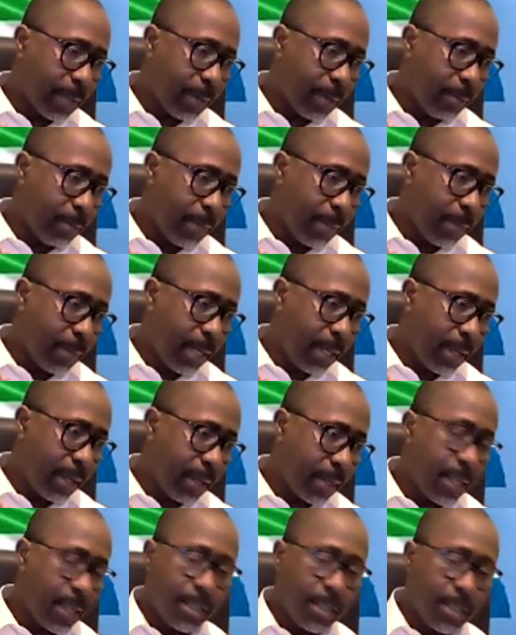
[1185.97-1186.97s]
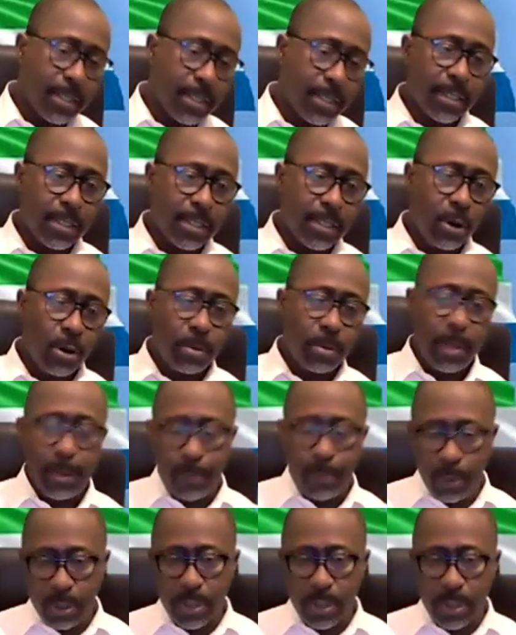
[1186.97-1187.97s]
my thesis on the
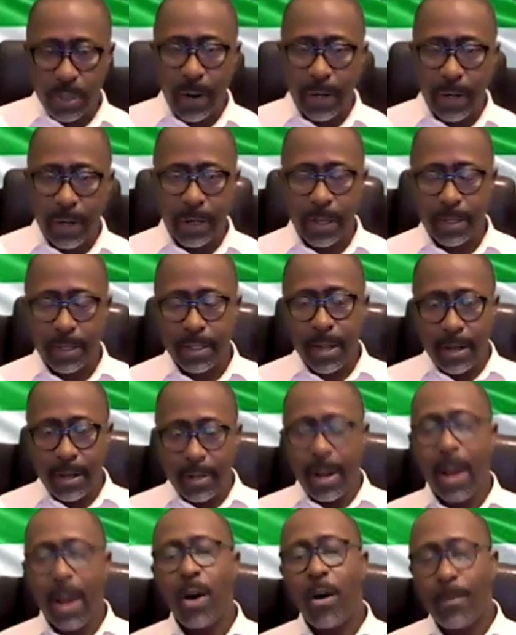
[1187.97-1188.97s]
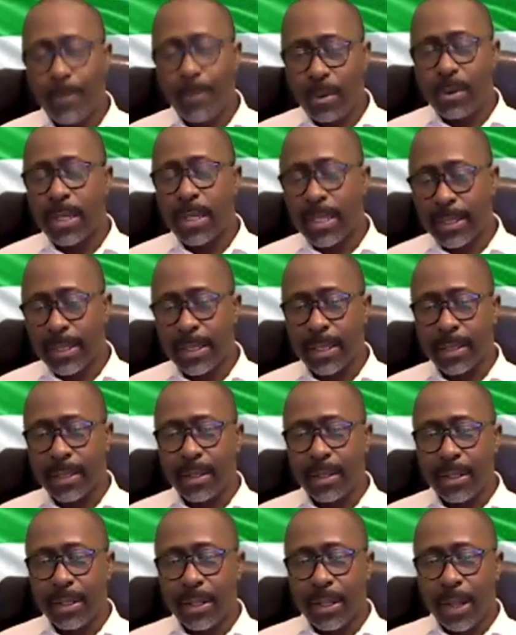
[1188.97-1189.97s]
postgraduate now on policing.
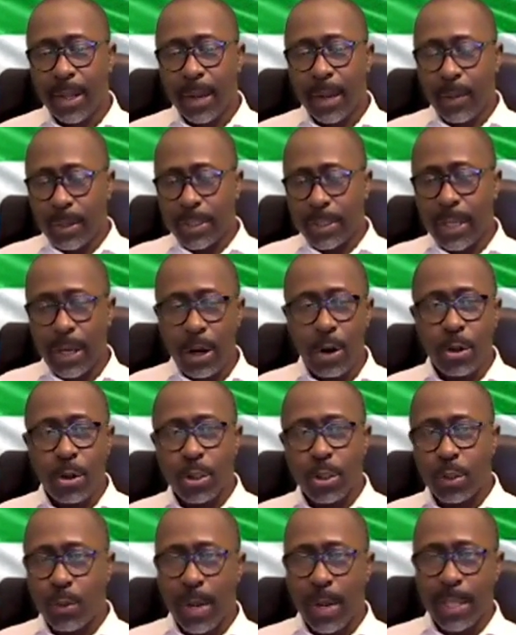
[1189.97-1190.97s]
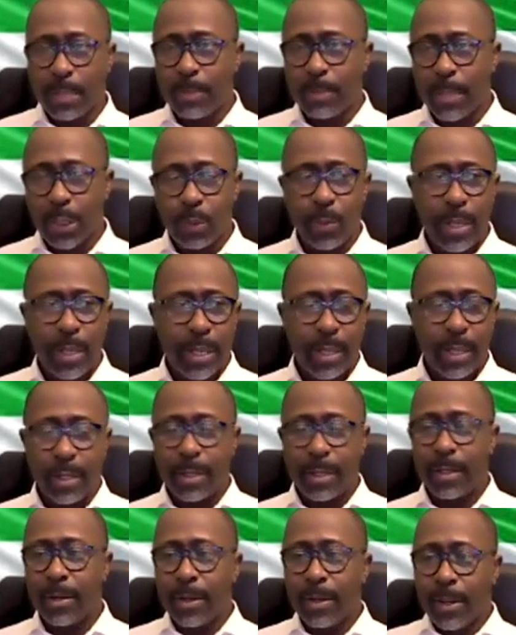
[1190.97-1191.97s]
It was a contrast
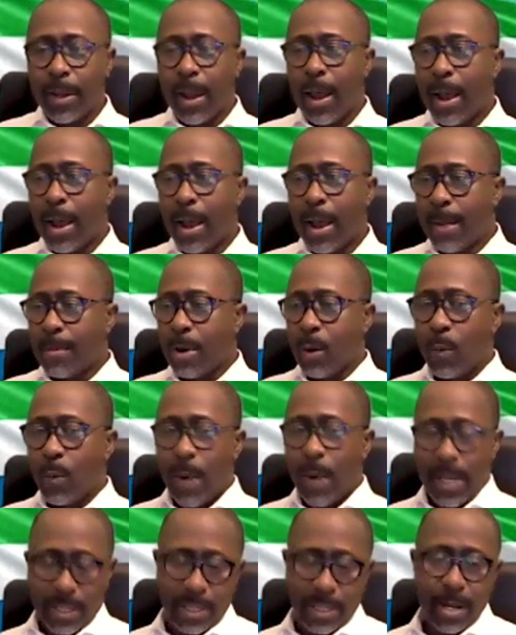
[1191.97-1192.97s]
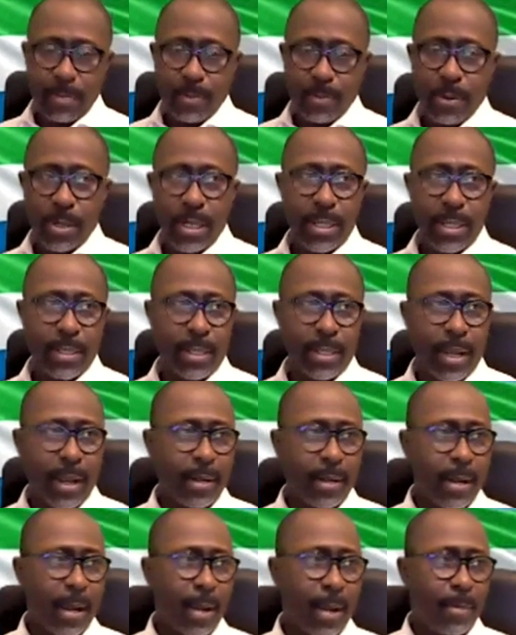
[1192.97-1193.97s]
between Western police
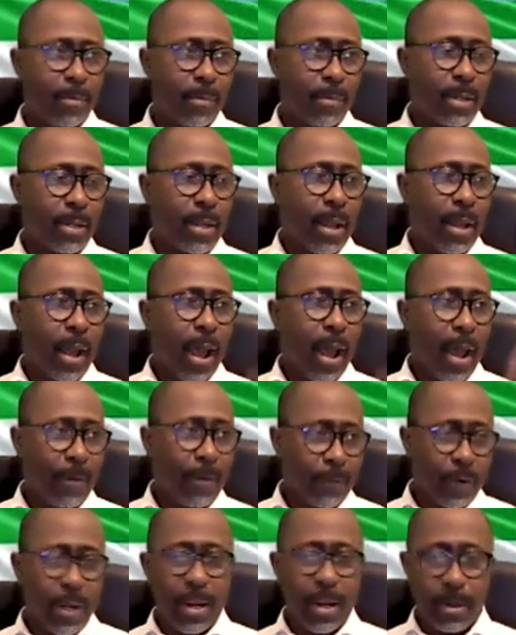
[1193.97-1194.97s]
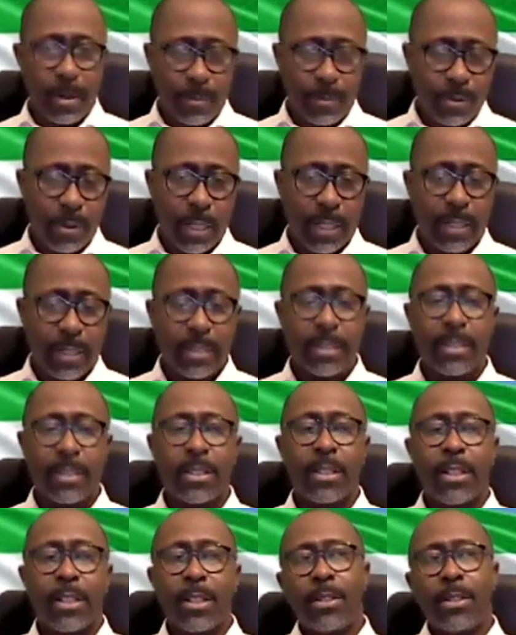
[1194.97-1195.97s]
and African police,
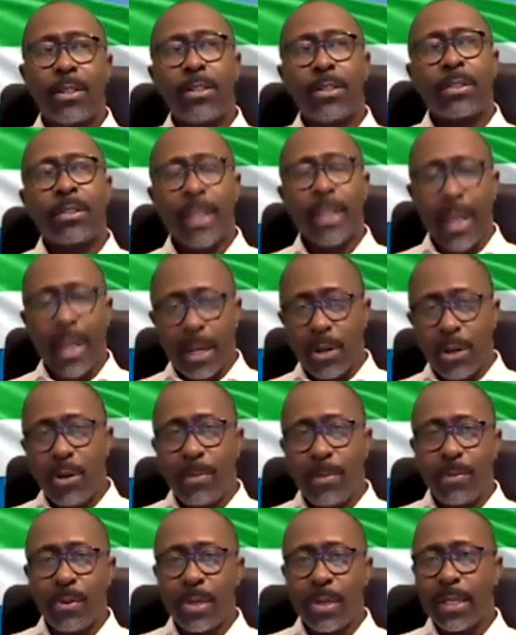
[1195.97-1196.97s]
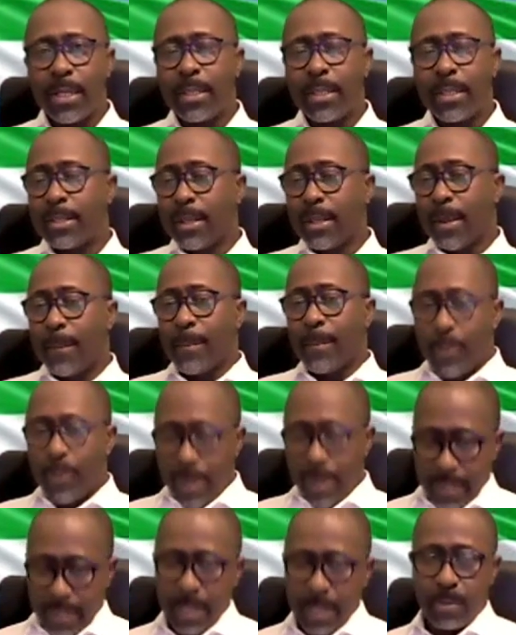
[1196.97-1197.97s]
Sierra Leone police,
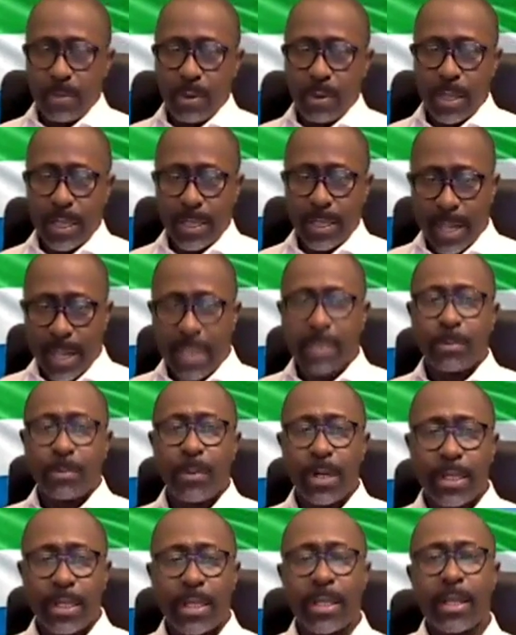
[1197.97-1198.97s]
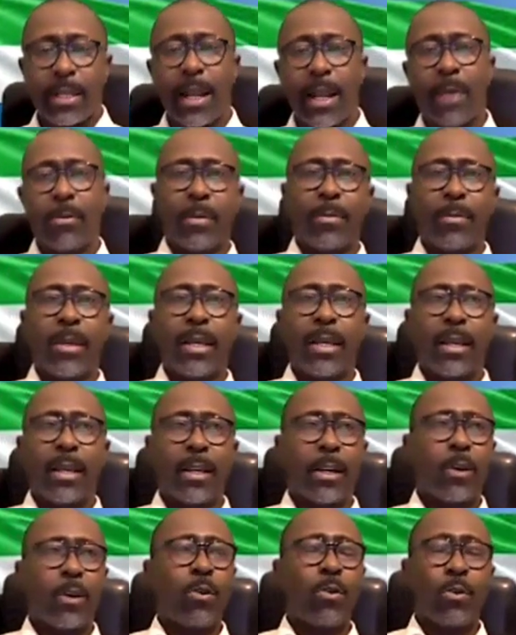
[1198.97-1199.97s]
Britain police, as Britain now will
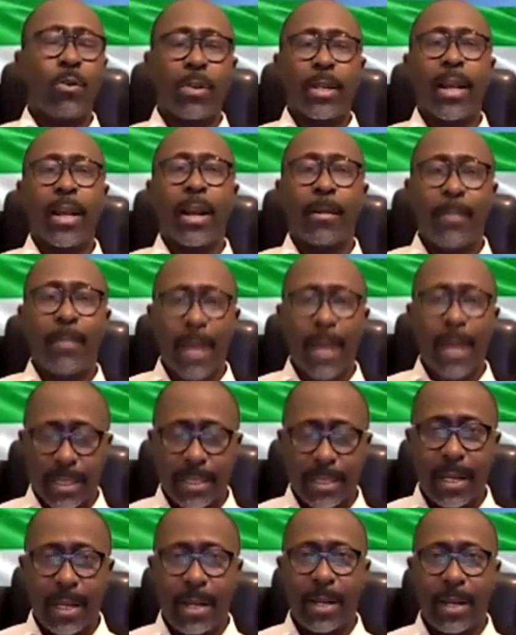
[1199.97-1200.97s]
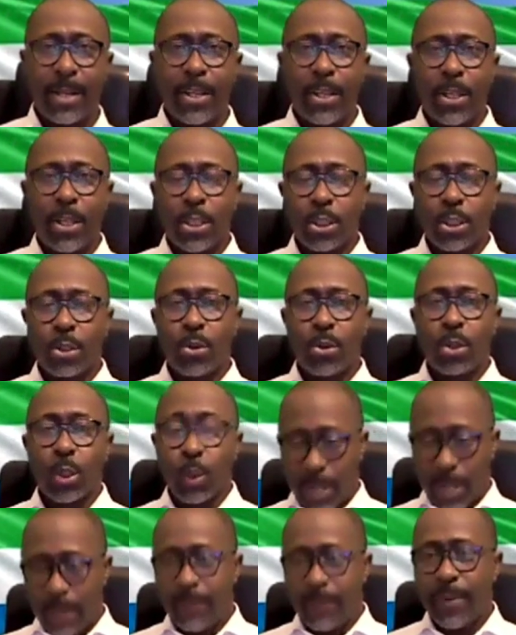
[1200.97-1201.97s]
be colonial master. So
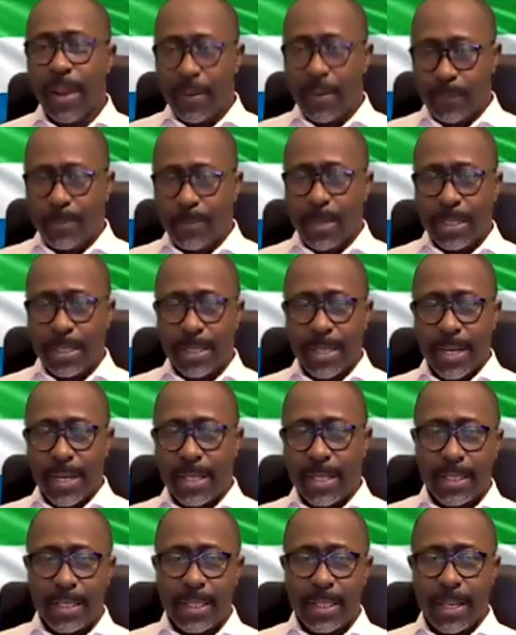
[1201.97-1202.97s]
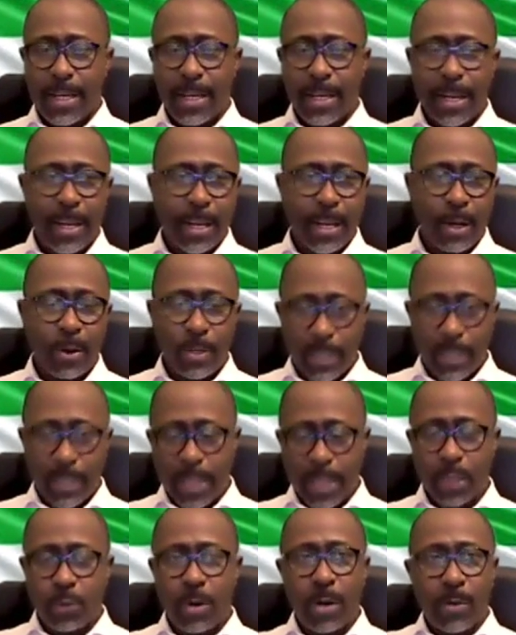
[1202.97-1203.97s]
25% in a
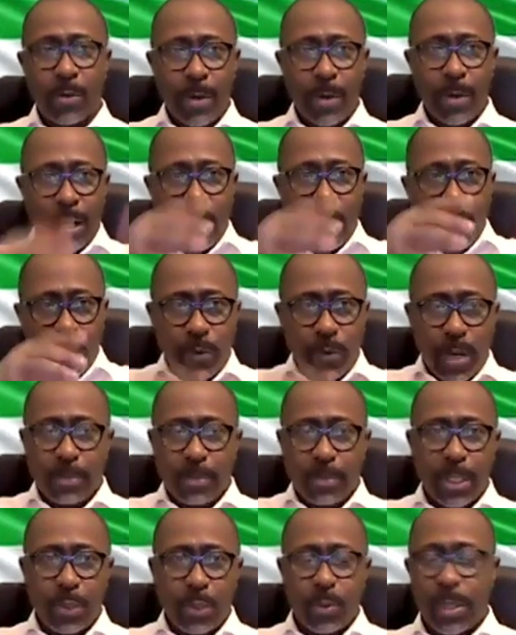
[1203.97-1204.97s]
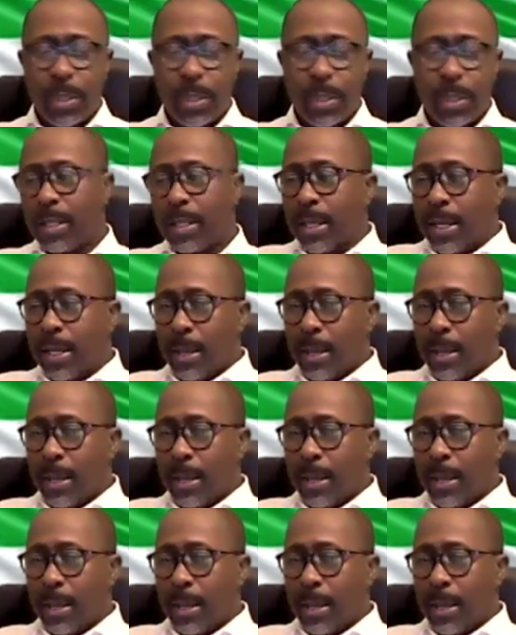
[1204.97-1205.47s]
contextual way, contrast between